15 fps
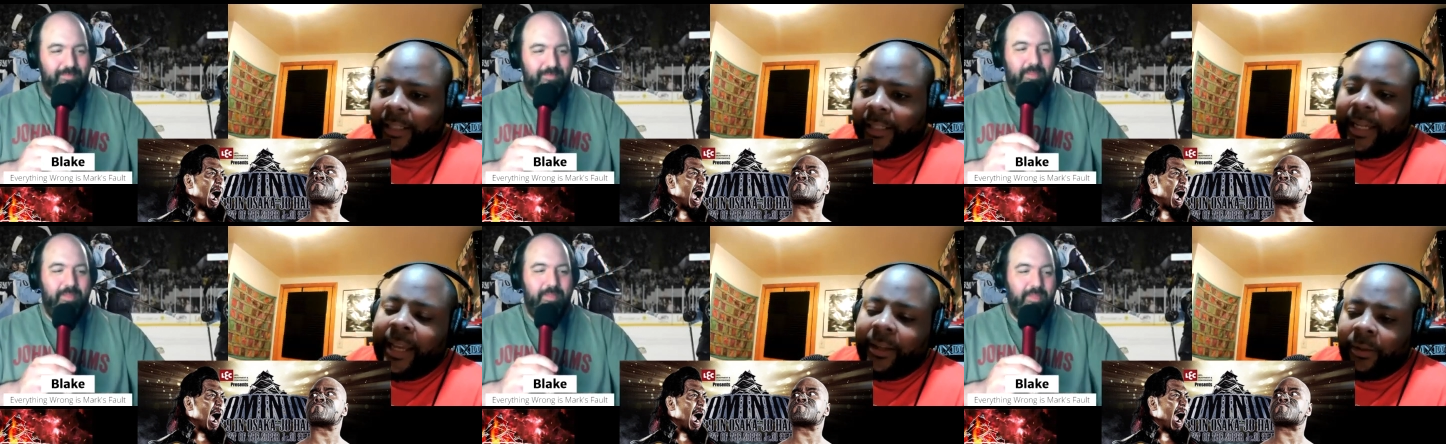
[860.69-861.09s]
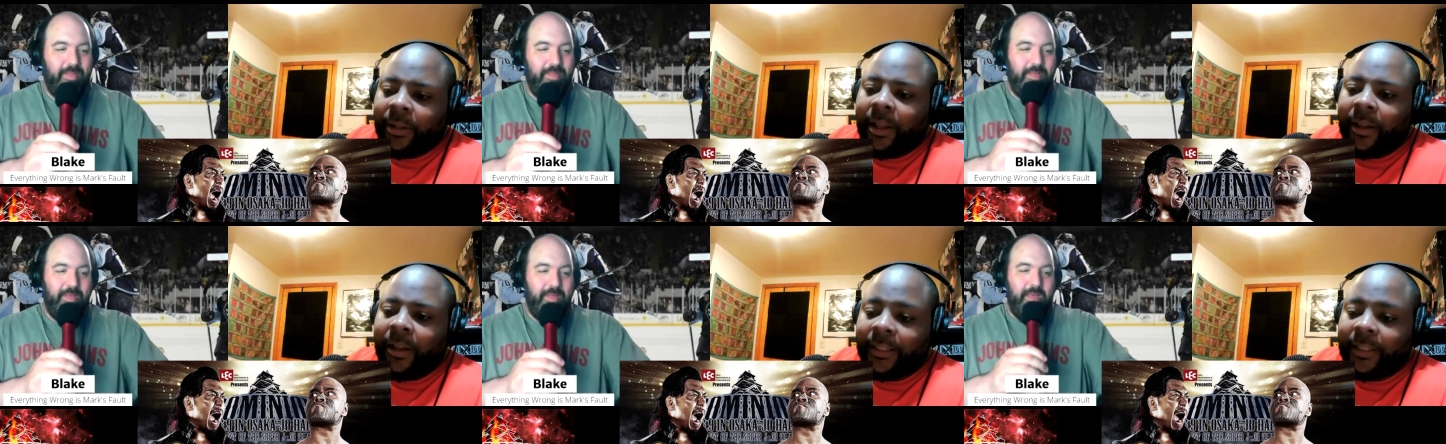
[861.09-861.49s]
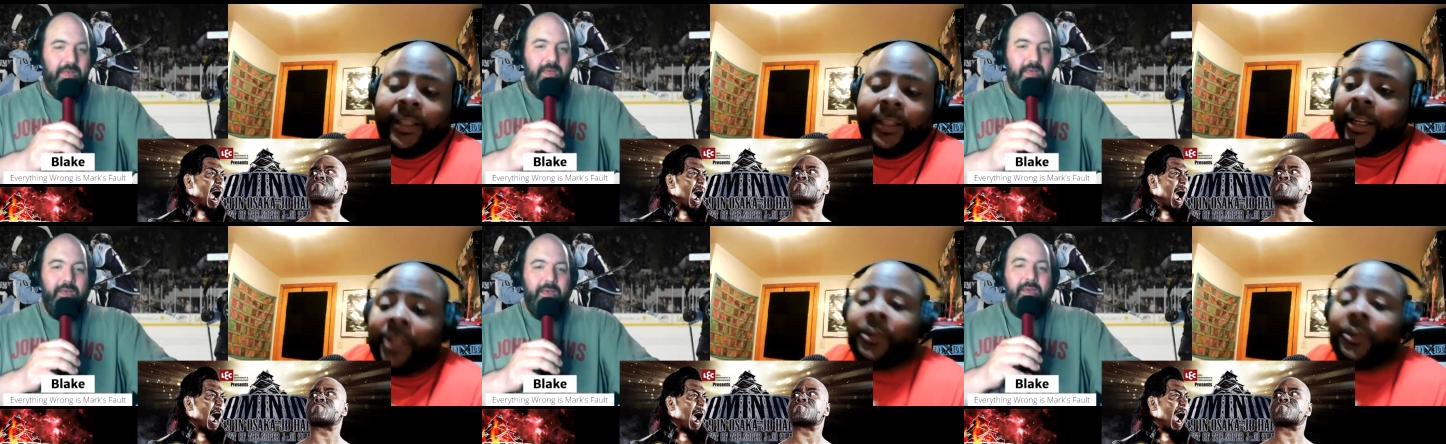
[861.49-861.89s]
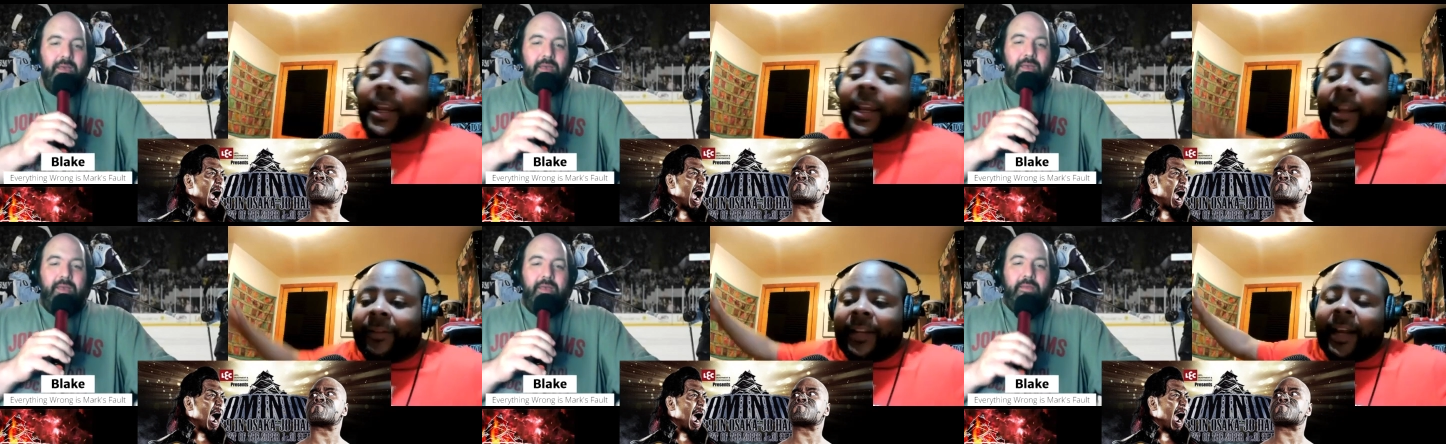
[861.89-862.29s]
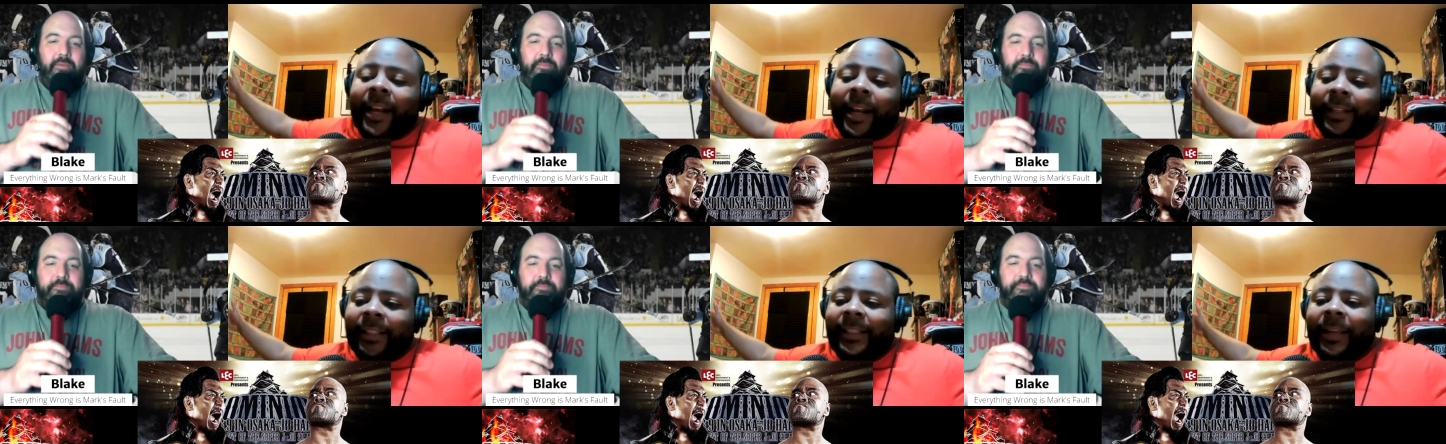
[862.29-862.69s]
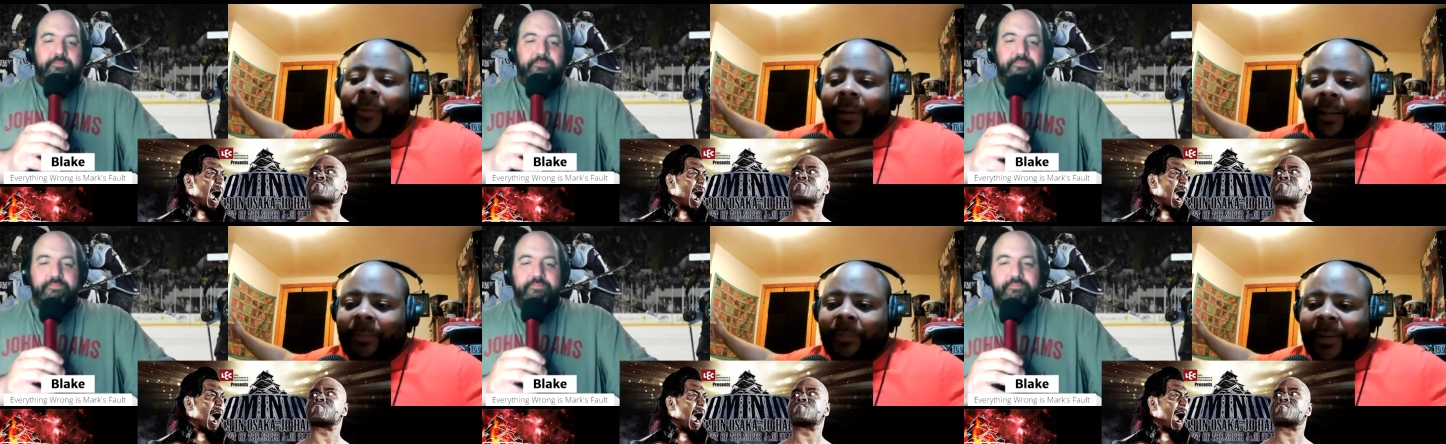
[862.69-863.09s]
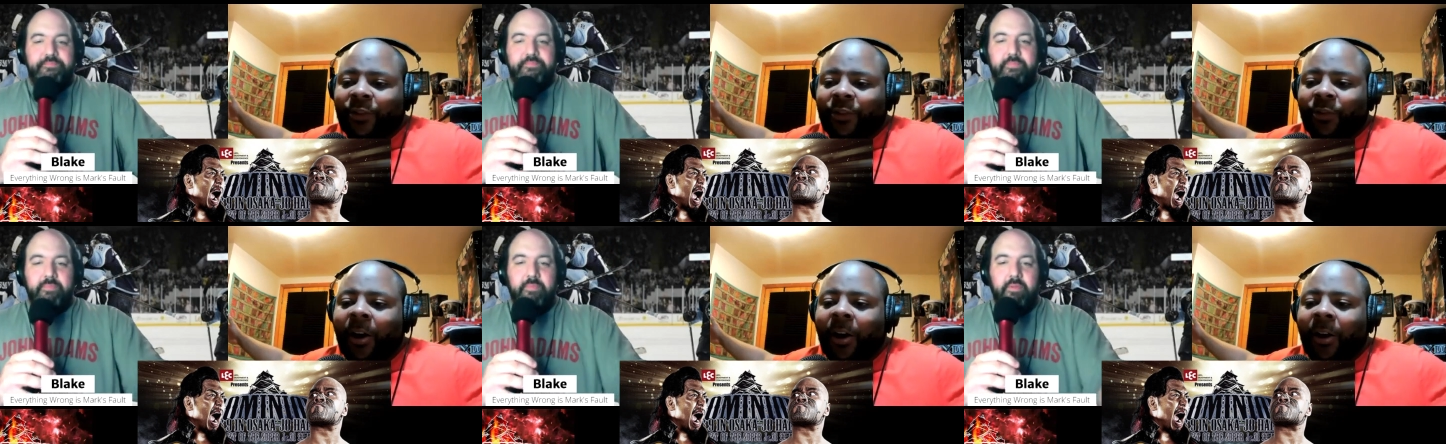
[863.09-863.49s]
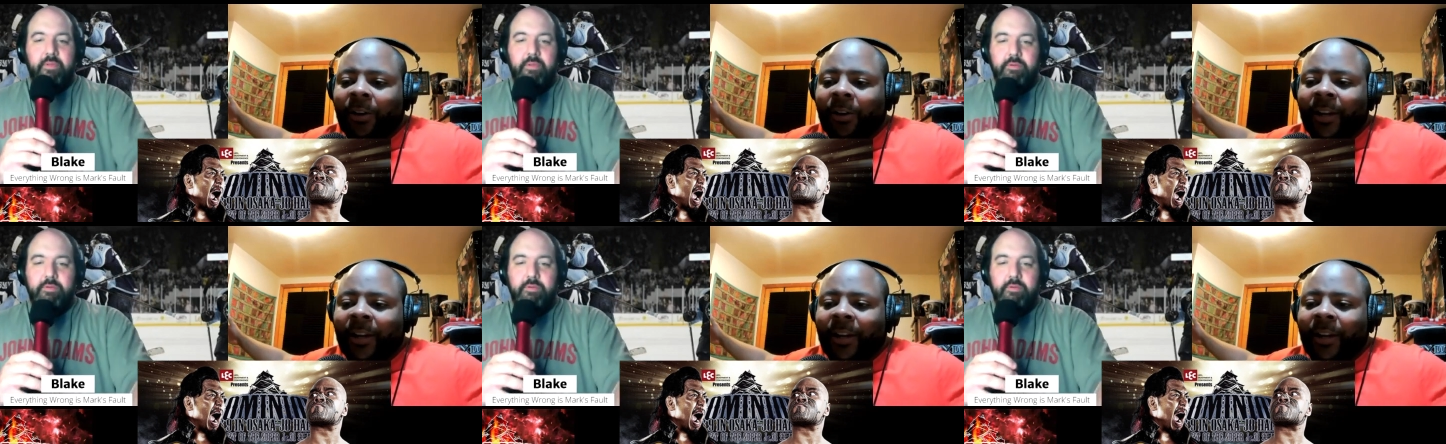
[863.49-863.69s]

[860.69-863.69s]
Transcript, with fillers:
Speaker 1: a title loss. Because you can't have Tanahashi say we're going to be strong,